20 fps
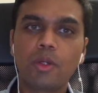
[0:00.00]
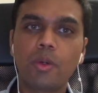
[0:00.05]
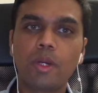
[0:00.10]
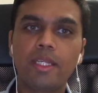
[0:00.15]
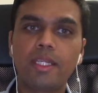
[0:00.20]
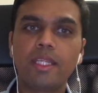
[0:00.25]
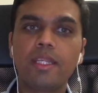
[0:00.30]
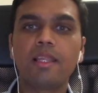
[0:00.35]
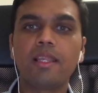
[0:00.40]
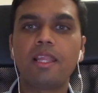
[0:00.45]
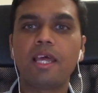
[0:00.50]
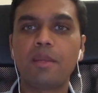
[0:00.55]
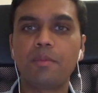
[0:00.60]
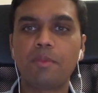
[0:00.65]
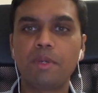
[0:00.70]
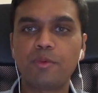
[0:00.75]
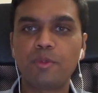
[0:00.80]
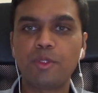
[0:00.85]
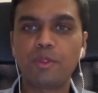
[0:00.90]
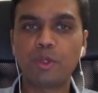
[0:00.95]
Quite in
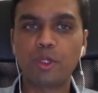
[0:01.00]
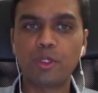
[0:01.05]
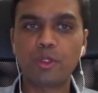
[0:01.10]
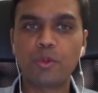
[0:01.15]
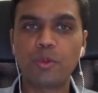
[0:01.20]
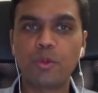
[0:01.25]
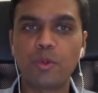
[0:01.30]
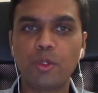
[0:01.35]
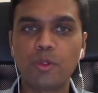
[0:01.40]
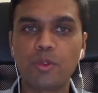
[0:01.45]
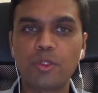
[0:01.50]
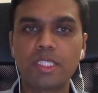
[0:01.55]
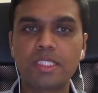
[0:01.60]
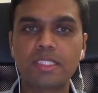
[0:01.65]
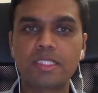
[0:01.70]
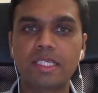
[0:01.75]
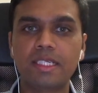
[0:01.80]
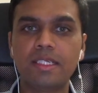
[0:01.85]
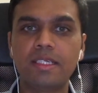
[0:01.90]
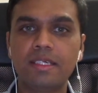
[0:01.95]
alignment with what you
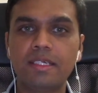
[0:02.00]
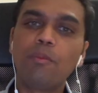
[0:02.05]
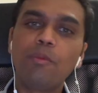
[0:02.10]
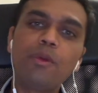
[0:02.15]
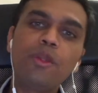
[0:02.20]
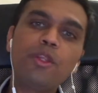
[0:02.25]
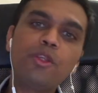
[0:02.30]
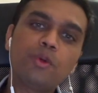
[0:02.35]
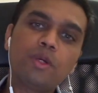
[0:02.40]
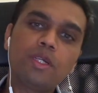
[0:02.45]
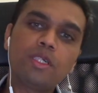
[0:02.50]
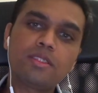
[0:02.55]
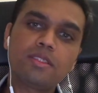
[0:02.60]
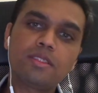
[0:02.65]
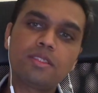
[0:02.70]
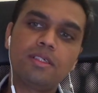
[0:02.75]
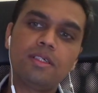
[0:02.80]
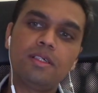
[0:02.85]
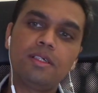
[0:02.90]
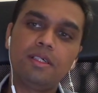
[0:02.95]
just said. Moving towards
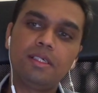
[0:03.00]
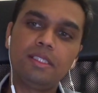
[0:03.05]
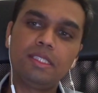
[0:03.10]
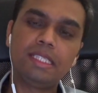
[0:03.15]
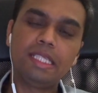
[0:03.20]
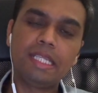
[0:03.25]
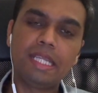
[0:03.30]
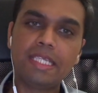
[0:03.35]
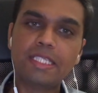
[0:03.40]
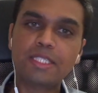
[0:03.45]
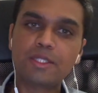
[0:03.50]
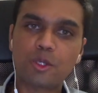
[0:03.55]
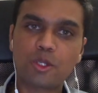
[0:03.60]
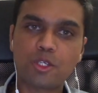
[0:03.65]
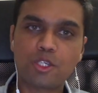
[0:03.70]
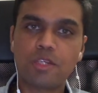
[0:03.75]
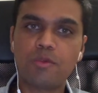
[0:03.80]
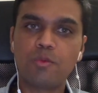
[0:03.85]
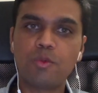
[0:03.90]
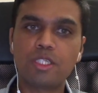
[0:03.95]
the next
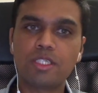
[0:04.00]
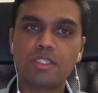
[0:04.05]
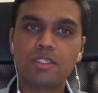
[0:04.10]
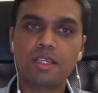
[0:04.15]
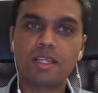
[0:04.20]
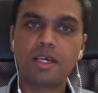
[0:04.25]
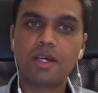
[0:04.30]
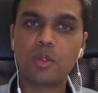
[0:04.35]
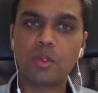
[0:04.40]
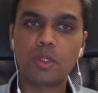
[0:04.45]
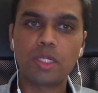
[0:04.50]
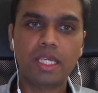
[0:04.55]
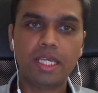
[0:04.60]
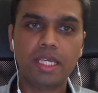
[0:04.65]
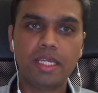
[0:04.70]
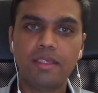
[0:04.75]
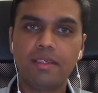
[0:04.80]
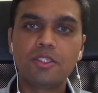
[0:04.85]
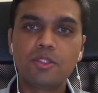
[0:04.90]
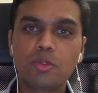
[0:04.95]
question, which is around
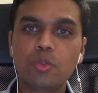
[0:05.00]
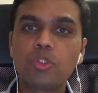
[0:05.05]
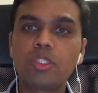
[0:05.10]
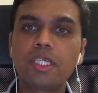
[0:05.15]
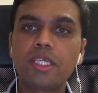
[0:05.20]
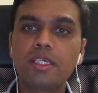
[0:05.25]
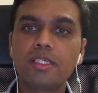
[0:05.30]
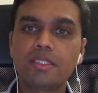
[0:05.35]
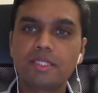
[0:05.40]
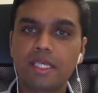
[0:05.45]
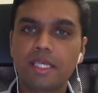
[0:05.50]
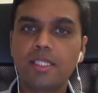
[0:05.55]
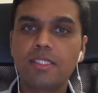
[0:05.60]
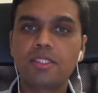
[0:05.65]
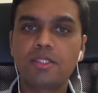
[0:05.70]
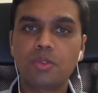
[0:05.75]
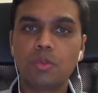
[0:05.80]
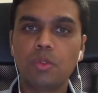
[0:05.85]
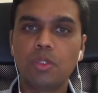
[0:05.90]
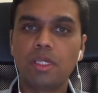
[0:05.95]
like choosing a sales
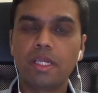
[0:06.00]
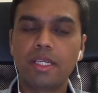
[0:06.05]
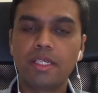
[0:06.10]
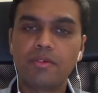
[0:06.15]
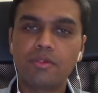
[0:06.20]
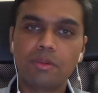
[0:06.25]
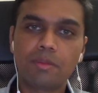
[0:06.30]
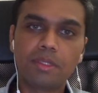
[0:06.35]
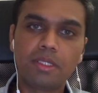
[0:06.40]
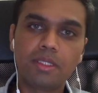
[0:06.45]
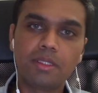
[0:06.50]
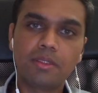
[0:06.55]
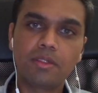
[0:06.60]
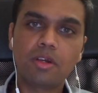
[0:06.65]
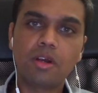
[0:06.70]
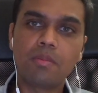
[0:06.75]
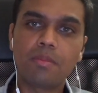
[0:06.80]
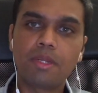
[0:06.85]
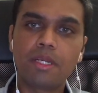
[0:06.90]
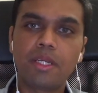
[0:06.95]
tool, right, from the
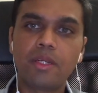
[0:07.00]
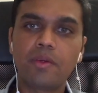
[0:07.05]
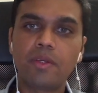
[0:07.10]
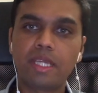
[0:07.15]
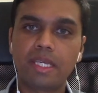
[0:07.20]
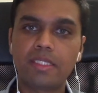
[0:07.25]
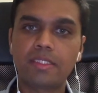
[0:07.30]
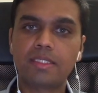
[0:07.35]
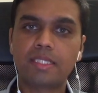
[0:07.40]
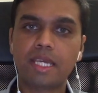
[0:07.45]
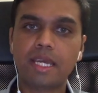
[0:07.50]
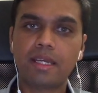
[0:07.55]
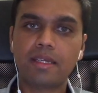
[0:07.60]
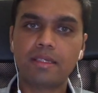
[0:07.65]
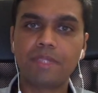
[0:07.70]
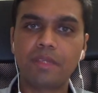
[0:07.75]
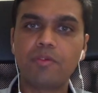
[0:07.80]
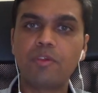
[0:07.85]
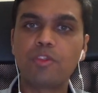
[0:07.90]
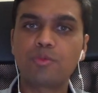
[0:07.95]
competitive tech stack,
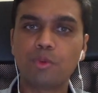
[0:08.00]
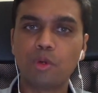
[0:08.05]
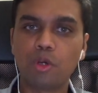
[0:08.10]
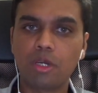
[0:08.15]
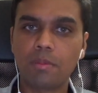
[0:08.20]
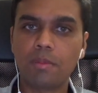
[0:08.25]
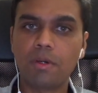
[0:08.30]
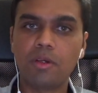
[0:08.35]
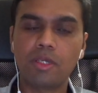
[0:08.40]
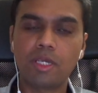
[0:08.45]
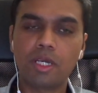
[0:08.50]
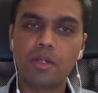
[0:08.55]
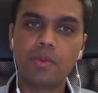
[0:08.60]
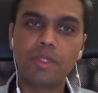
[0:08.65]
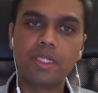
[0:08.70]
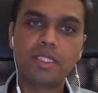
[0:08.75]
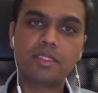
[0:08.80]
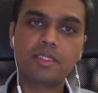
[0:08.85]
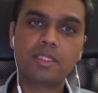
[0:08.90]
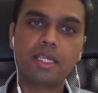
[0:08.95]
and we spoke about how
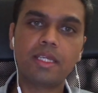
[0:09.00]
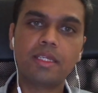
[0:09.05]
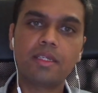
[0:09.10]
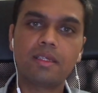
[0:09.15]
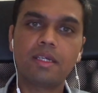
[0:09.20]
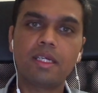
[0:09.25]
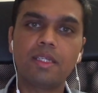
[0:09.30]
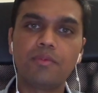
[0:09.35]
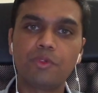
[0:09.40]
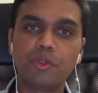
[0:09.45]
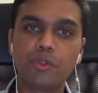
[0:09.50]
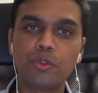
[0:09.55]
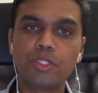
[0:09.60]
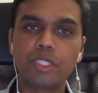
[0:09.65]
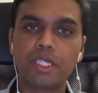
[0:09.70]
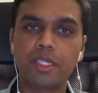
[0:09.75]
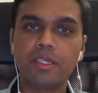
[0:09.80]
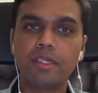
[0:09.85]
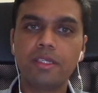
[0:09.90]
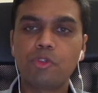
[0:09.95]
it's like
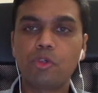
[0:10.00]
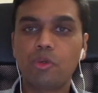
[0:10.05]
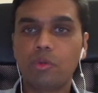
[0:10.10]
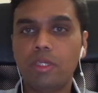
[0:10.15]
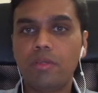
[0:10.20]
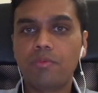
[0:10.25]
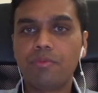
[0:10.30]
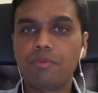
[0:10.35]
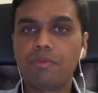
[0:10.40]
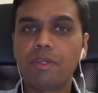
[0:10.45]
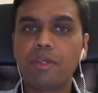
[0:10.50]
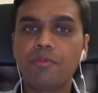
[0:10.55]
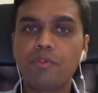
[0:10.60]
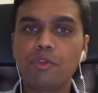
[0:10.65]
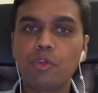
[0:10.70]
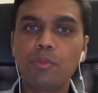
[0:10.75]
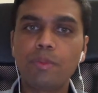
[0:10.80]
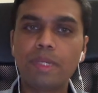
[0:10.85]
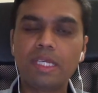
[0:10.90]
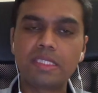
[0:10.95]
confusing. So if
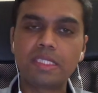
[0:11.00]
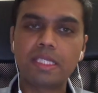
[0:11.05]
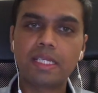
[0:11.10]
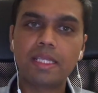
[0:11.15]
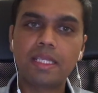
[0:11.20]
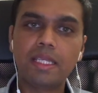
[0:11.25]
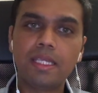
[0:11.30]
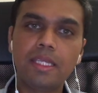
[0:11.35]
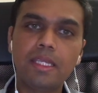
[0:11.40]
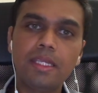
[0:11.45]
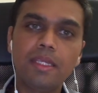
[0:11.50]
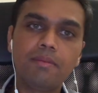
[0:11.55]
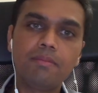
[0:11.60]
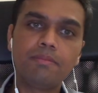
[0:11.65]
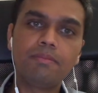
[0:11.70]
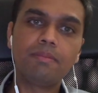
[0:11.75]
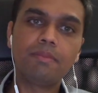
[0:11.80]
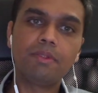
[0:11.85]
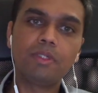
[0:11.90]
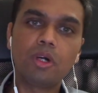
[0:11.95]
you basically
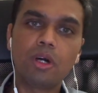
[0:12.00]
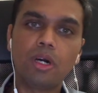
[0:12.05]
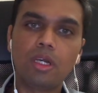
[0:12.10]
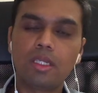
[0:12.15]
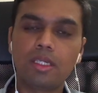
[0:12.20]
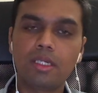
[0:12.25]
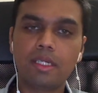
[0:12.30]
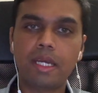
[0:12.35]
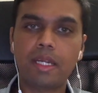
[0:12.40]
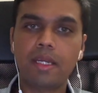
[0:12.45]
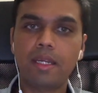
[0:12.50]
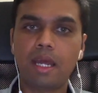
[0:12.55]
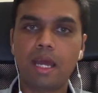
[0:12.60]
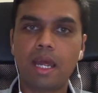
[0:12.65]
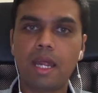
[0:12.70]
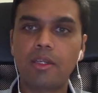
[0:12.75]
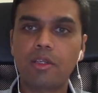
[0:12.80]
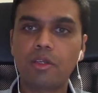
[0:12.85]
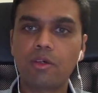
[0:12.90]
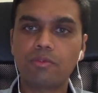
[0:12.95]
don a
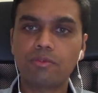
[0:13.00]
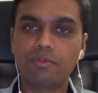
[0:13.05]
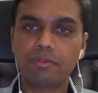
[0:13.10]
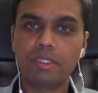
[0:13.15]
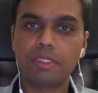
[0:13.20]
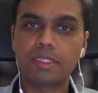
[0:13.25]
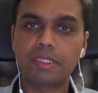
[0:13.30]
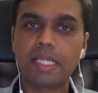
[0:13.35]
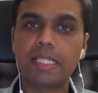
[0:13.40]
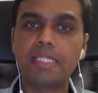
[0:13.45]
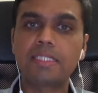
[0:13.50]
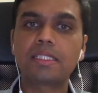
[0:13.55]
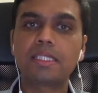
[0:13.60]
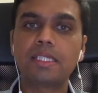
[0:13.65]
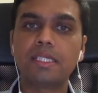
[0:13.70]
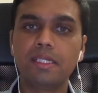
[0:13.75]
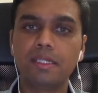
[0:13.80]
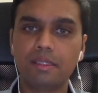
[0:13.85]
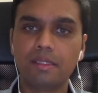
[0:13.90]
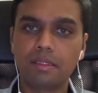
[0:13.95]
hat of a sales
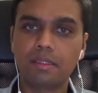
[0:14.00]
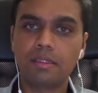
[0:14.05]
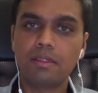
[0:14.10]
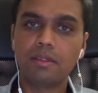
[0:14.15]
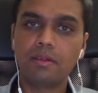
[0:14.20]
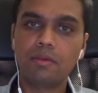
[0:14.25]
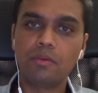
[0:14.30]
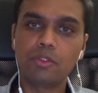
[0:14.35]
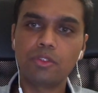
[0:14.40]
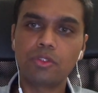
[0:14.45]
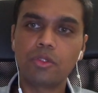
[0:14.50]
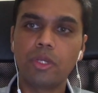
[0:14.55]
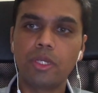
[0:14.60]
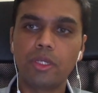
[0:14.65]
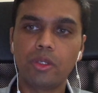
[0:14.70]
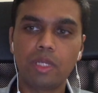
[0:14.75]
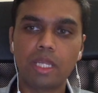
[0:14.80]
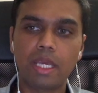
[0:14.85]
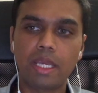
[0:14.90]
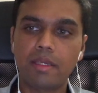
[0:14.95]
leader who's
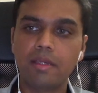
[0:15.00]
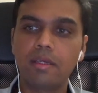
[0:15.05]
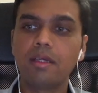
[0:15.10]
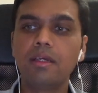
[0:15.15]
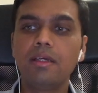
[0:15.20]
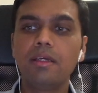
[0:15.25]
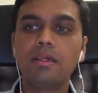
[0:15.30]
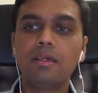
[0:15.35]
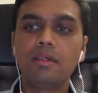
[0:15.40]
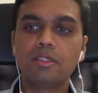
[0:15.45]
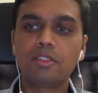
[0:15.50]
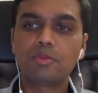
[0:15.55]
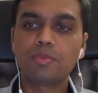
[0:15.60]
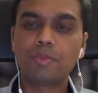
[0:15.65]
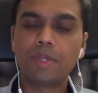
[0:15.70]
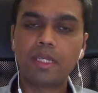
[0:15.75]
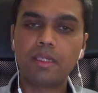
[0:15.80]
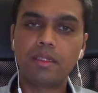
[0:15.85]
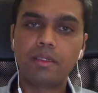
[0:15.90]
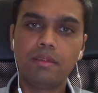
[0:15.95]
going to like
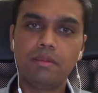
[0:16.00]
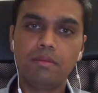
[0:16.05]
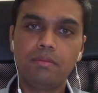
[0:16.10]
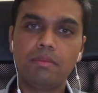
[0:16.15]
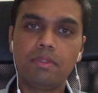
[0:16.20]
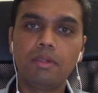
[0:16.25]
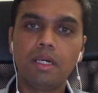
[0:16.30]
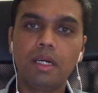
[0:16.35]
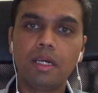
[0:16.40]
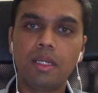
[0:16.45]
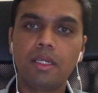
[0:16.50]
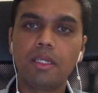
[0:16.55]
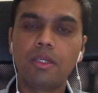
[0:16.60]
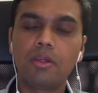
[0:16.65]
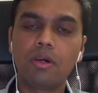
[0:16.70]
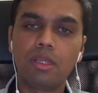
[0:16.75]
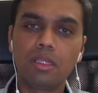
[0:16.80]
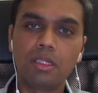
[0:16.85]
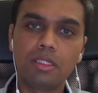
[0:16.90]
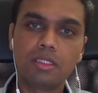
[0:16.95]
spend
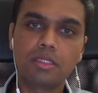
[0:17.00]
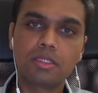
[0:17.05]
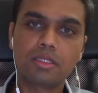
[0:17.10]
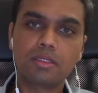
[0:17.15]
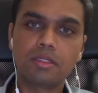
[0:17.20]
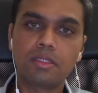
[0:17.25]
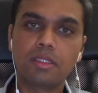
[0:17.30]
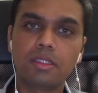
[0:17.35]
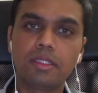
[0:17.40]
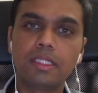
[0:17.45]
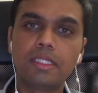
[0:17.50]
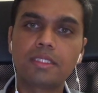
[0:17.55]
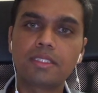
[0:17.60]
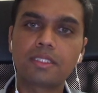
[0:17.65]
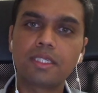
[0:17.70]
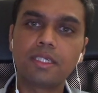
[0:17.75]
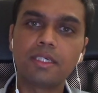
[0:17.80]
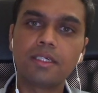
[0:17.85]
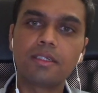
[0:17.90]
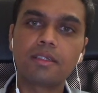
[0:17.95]
$100 this
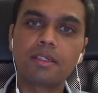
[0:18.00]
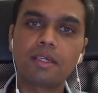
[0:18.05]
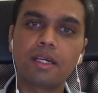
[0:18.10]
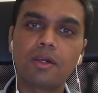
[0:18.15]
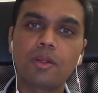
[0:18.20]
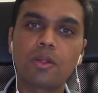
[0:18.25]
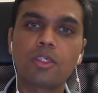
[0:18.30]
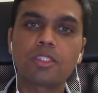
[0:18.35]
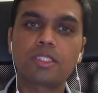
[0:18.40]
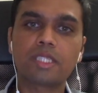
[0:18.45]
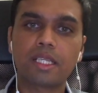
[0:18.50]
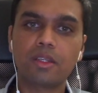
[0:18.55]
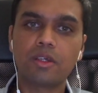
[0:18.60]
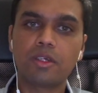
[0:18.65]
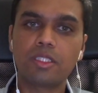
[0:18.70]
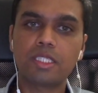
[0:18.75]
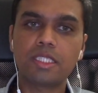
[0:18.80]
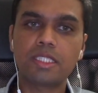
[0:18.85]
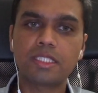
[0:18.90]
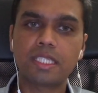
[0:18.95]
year across
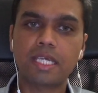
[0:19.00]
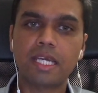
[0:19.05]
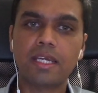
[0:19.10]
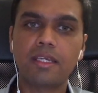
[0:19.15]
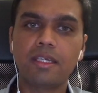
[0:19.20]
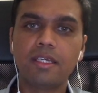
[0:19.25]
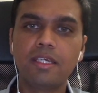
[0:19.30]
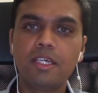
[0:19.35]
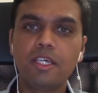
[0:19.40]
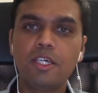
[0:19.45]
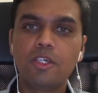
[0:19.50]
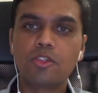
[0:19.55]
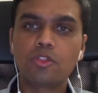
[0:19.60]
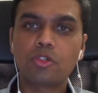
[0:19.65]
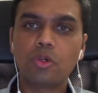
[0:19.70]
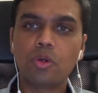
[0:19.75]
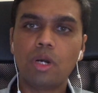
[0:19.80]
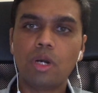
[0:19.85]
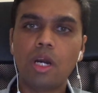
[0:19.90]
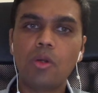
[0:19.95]
technology stack,
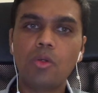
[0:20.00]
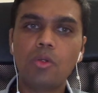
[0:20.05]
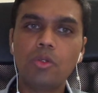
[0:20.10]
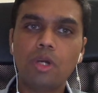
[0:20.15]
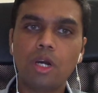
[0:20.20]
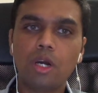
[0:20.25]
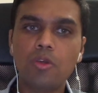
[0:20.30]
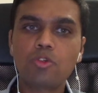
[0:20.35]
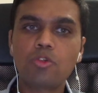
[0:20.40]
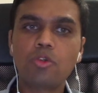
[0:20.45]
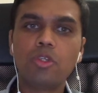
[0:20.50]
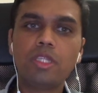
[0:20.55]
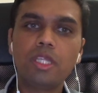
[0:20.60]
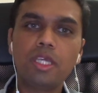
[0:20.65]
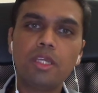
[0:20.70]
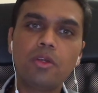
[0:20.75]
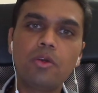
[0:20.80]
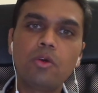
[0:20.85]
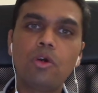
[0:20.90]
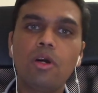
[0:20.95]
so how should
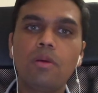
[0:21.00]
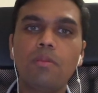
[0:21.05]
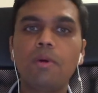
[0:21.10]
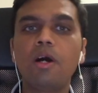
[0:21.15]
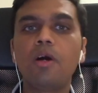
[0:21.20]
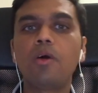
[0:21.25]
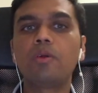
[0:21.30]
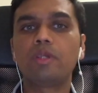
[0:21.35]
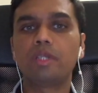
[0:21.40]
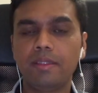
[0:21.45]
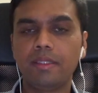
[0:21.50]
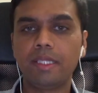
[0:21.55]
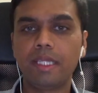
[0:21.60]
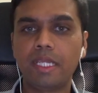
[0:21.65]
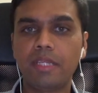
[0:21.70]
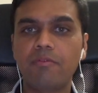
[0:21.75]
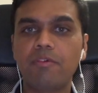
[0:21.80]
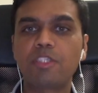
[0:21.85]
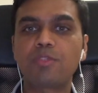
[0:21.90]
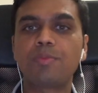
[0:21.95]
they go about their
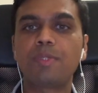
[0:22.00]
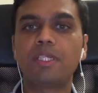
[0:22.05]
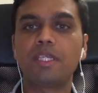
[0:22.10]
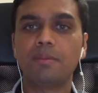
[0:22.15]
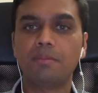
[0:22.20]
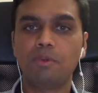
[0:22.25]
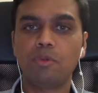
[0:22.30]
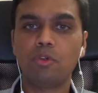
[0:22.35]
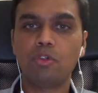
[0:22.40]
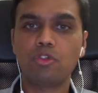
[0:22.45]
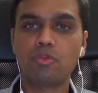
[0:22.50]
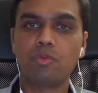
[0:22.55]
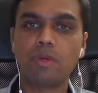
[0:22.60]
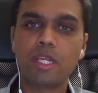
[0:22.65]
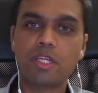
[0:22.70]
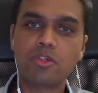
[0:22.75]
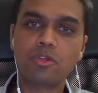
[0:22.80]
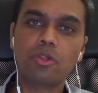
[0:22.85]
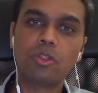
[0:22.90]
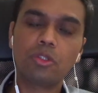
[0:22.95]
investment approach?
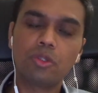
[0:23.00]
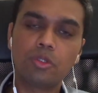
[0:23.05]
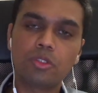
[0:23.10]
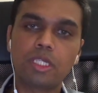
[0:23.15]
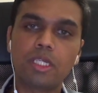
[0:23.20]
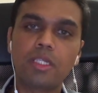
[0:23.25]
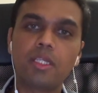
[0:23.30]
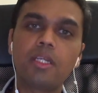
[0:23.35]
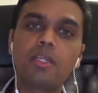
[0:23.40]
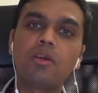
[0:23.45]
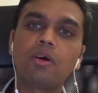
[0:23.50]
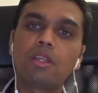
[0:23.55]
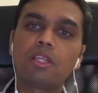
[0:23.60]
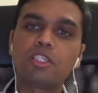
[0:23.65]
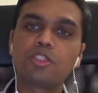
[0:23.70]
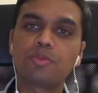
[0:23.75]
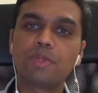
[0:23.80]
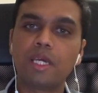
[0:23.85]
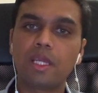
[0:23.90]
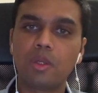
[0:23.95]
Where should those
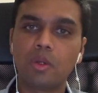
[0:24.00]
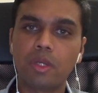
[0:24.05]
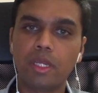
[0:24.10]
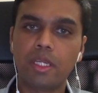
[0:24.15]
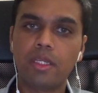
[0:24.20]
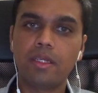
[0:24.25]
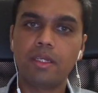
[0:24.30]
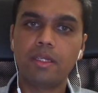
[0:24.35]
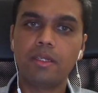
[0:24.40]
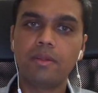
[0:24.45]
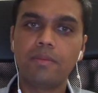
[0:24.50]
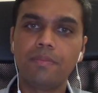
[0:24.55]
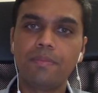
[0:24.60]
$100 be allocated?